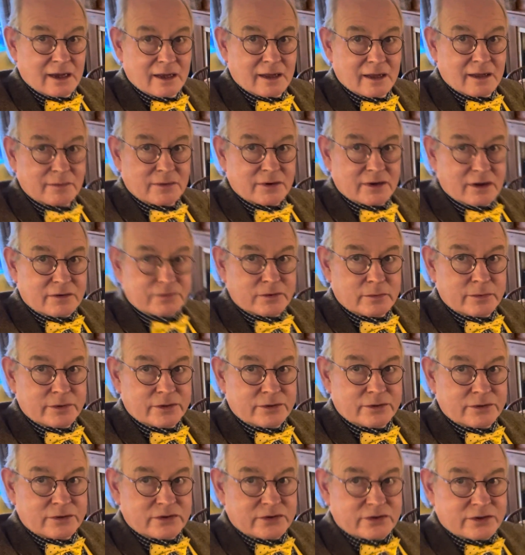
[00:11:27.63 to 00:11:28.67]
But after a bit of
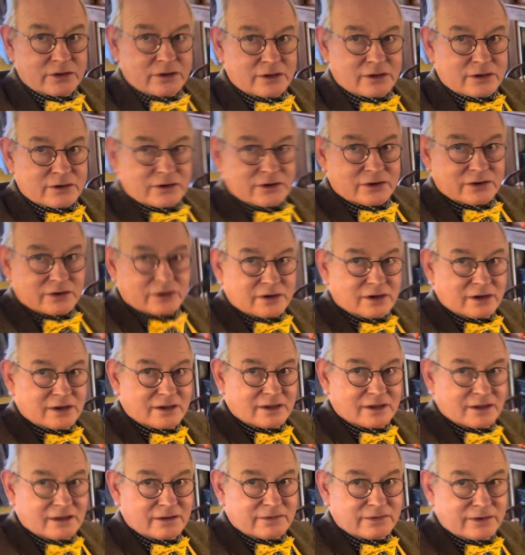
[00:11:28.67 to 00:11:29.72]
research,
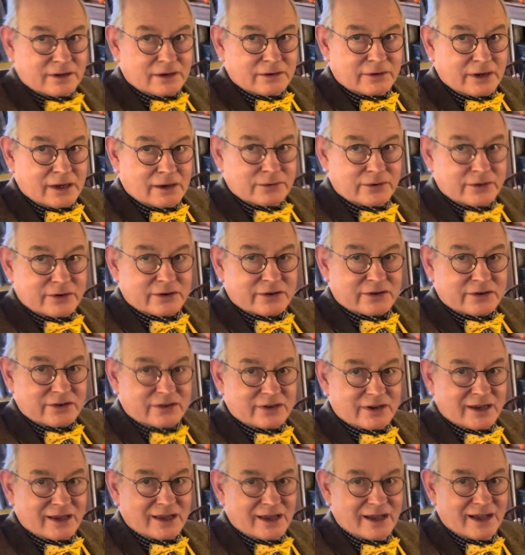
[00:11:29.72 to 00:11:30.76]
I found out that
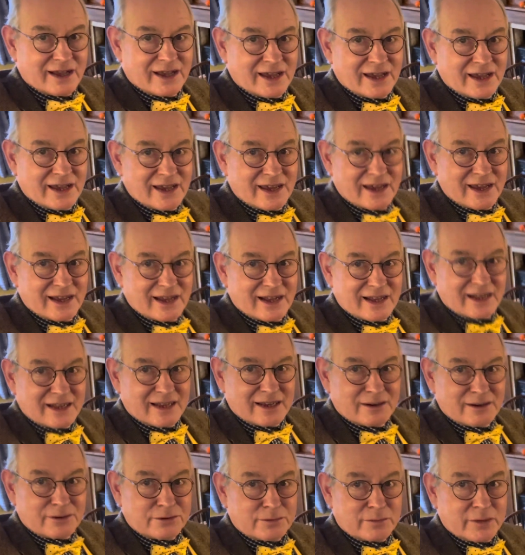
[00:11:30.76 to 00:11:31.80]

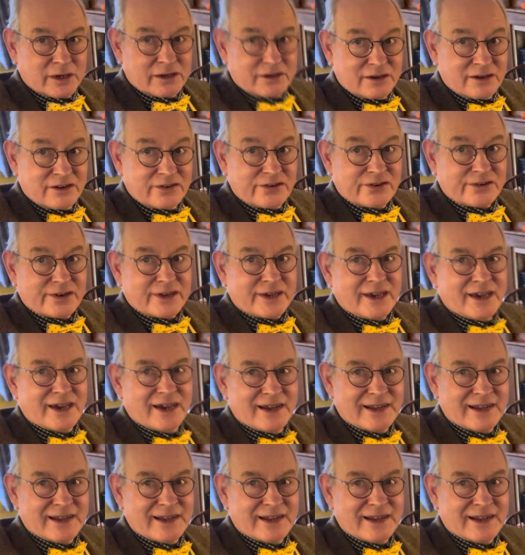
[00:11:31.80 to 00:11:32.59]
it was made in Italy.